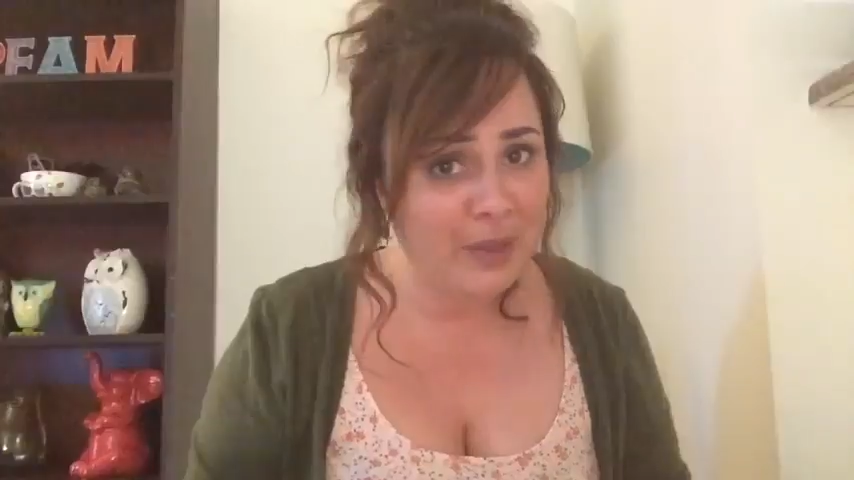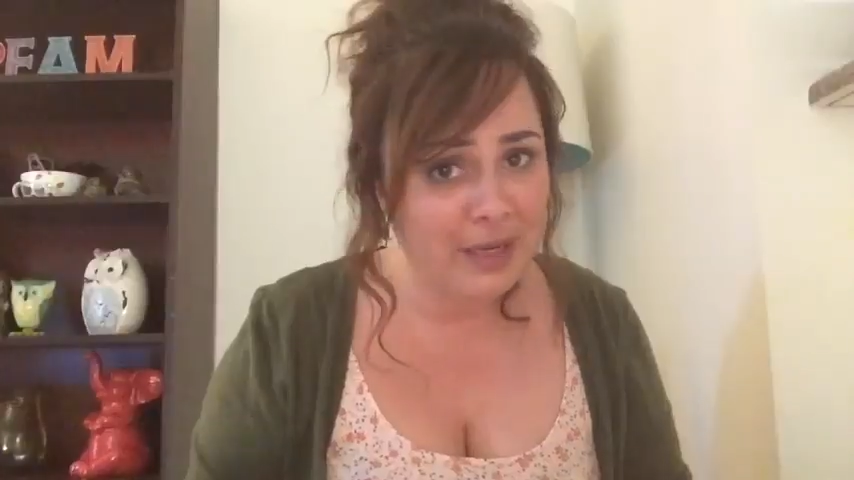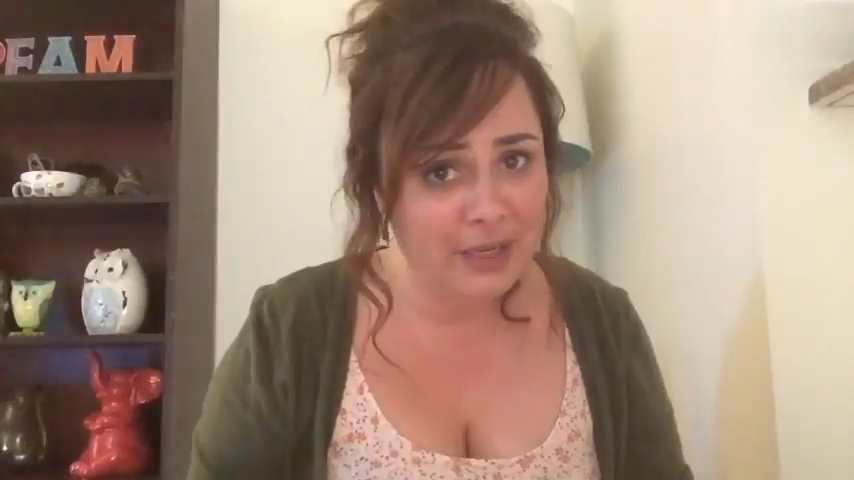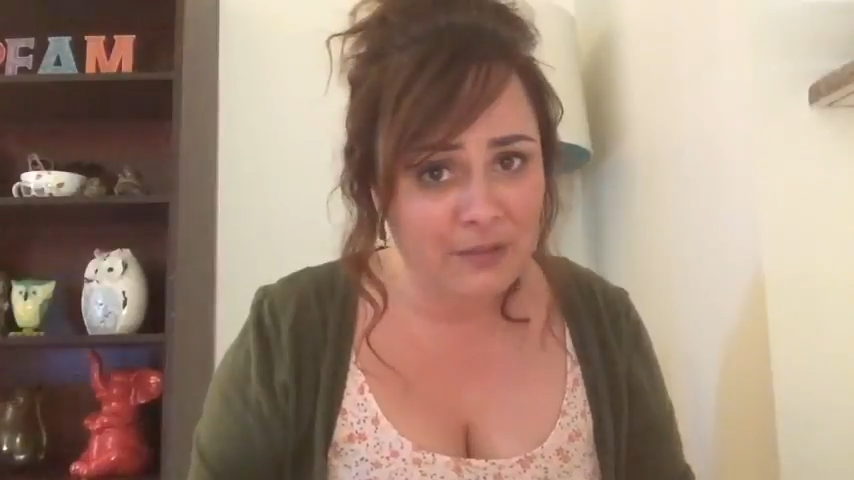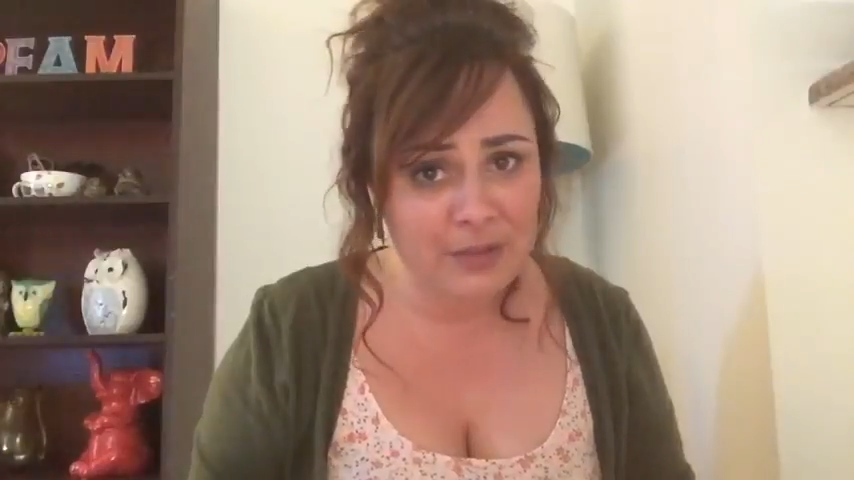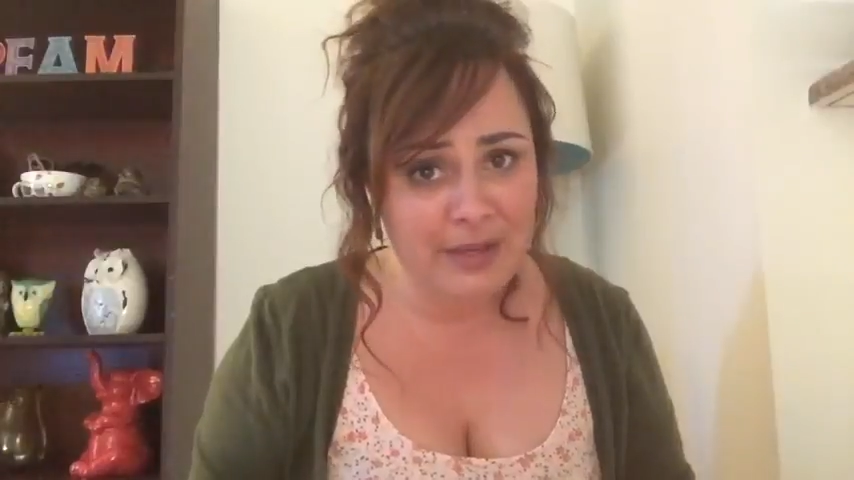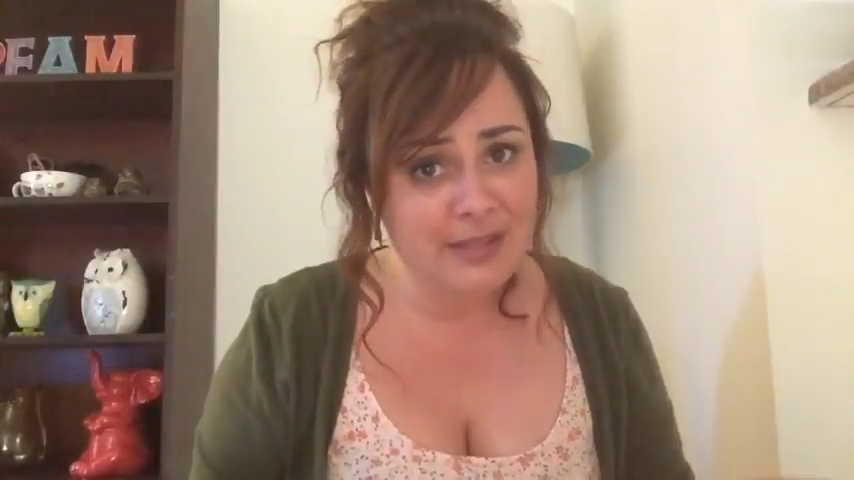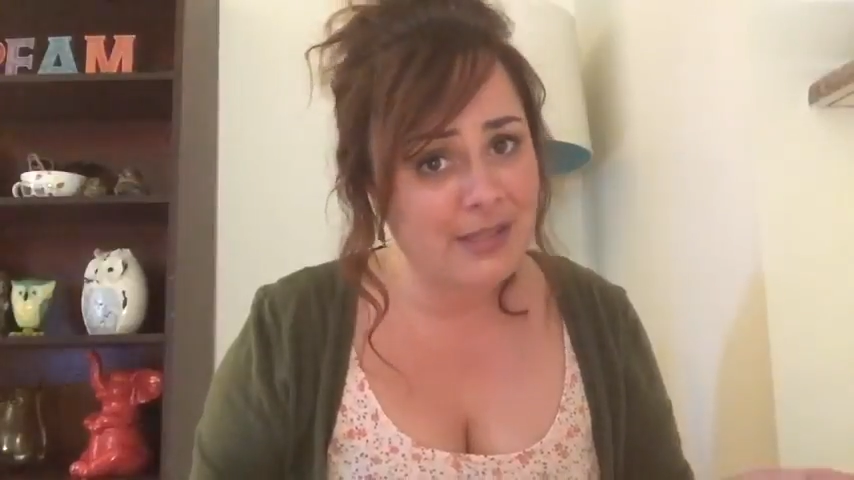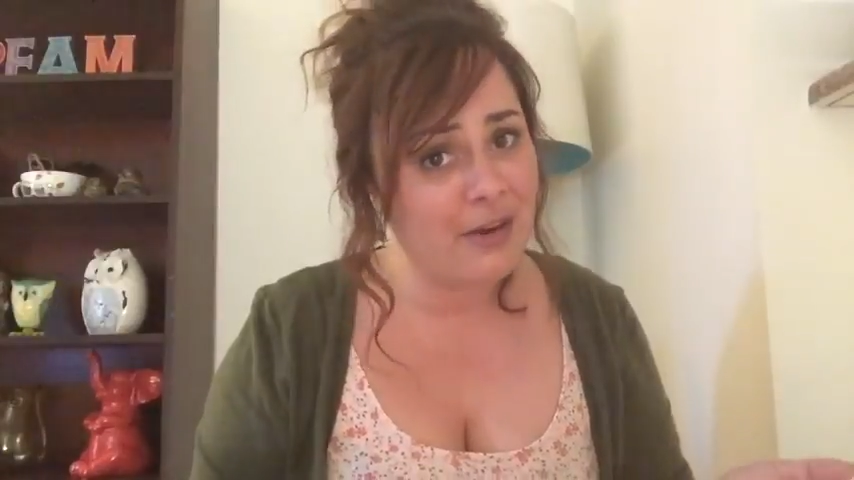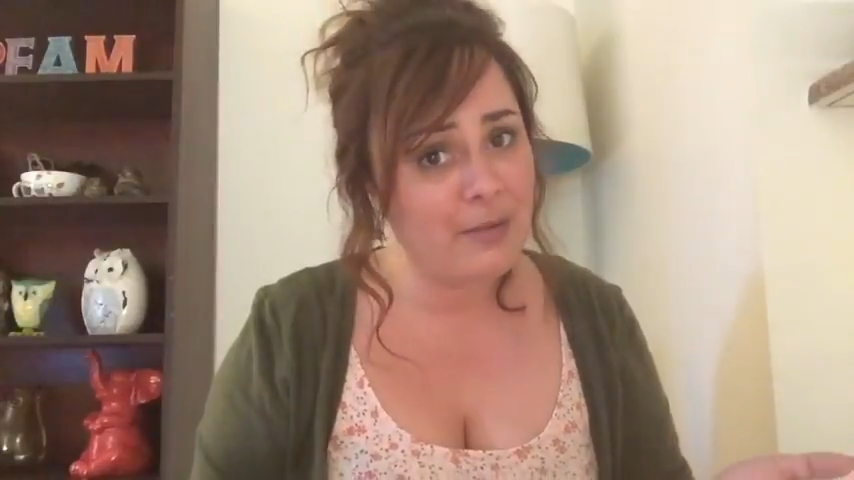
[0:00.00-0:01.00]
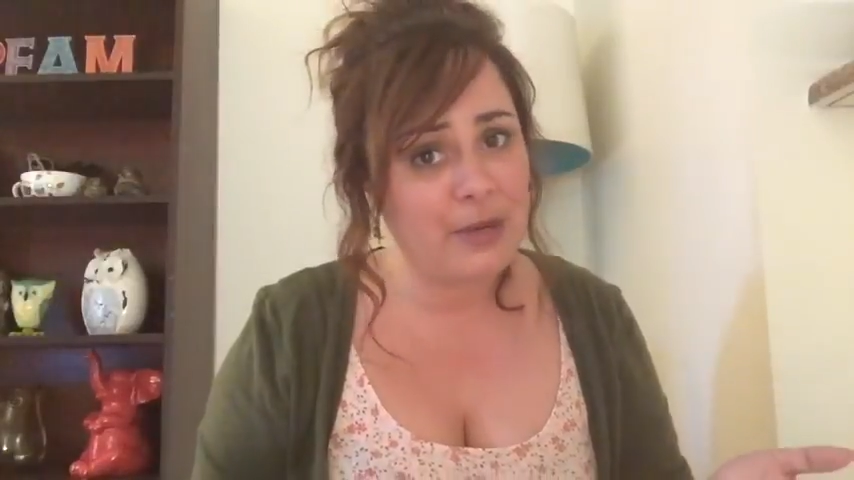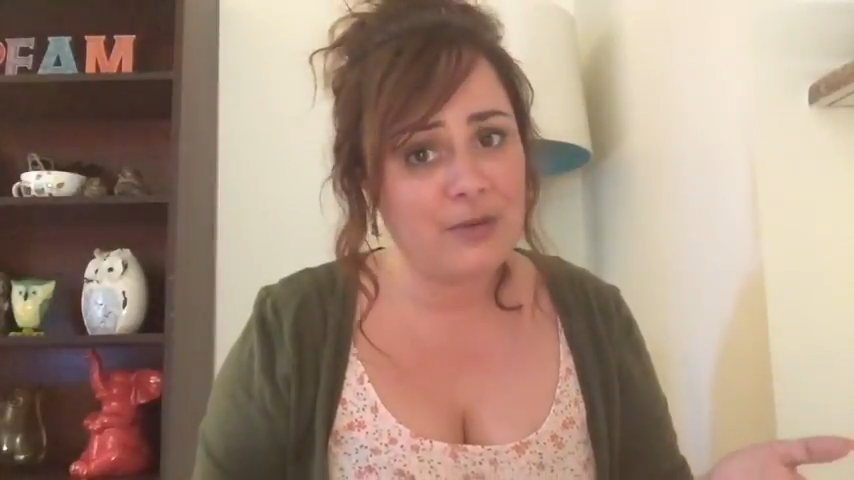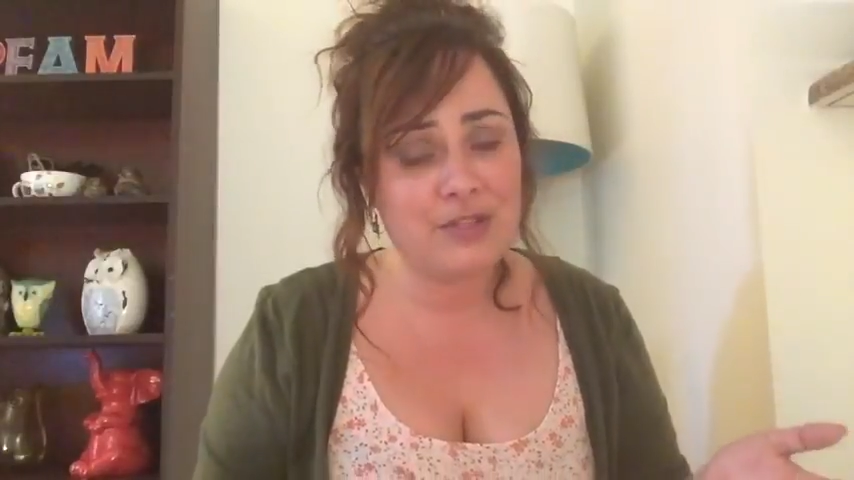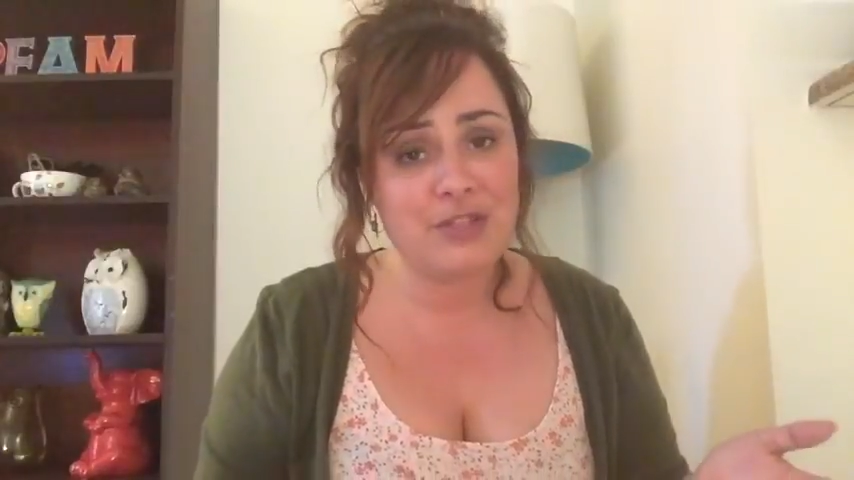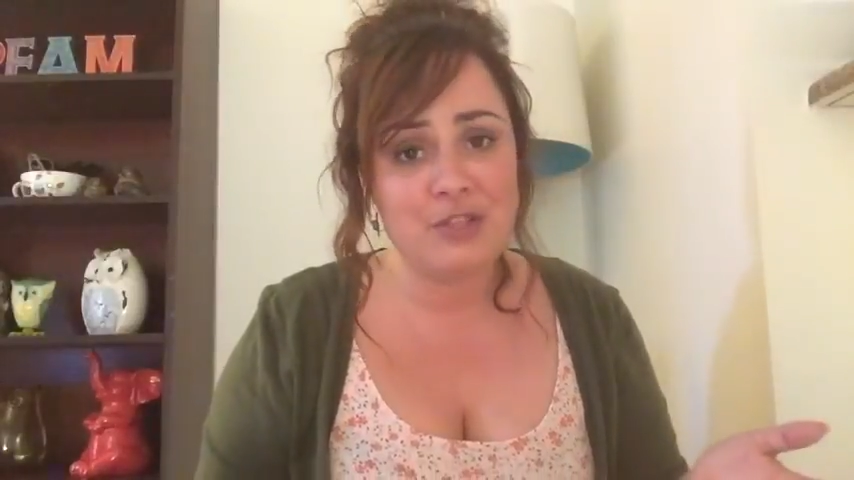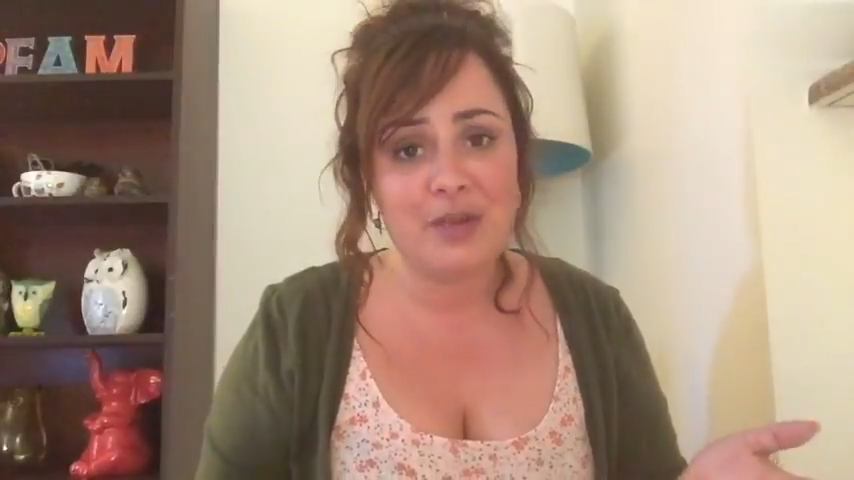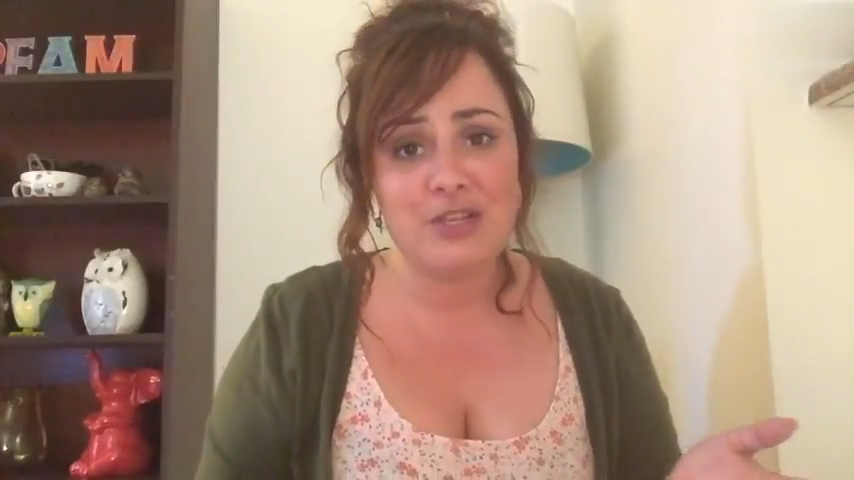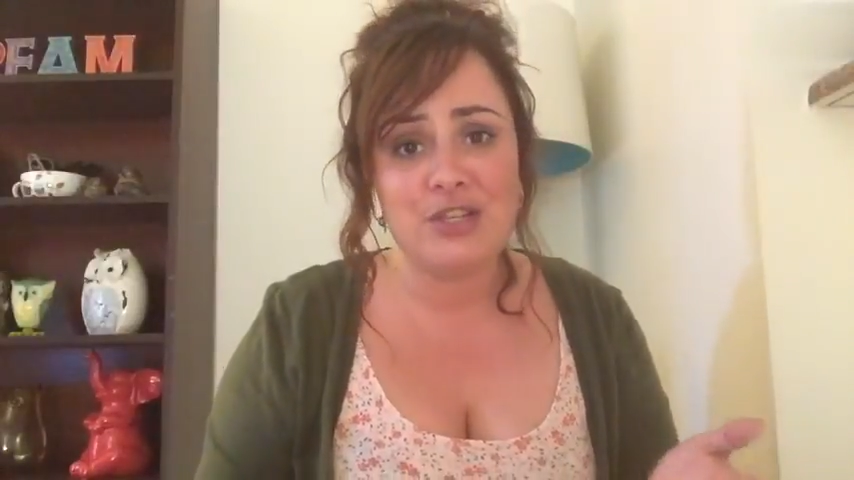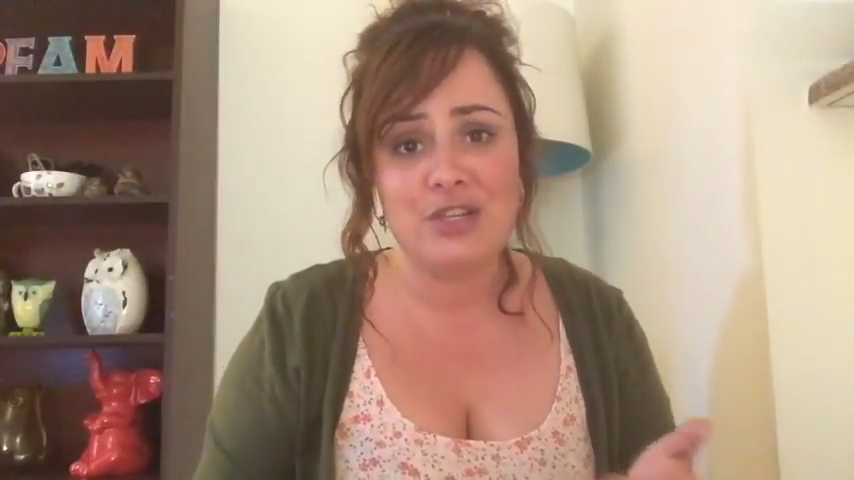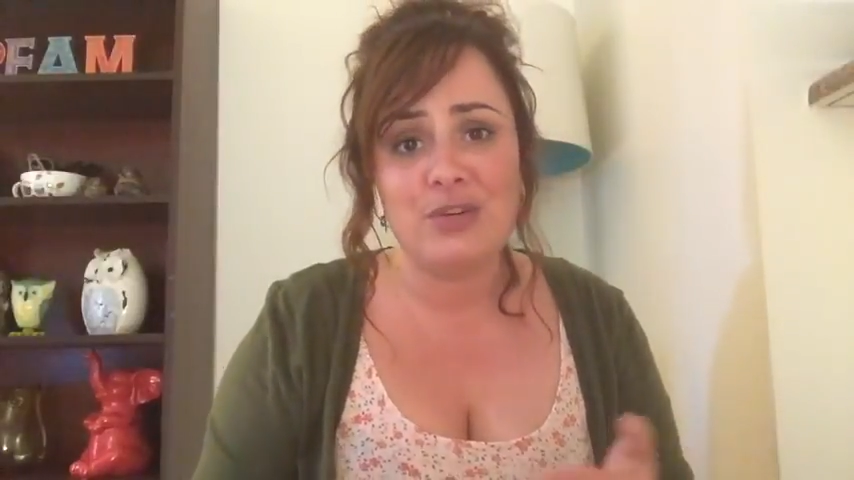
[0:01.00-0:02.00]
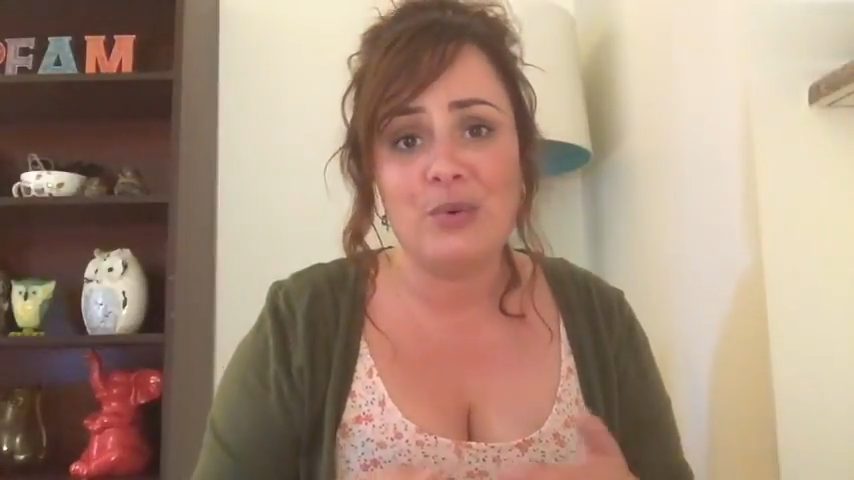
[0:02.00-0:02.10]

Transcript: reading if you'd like to talk about your situation,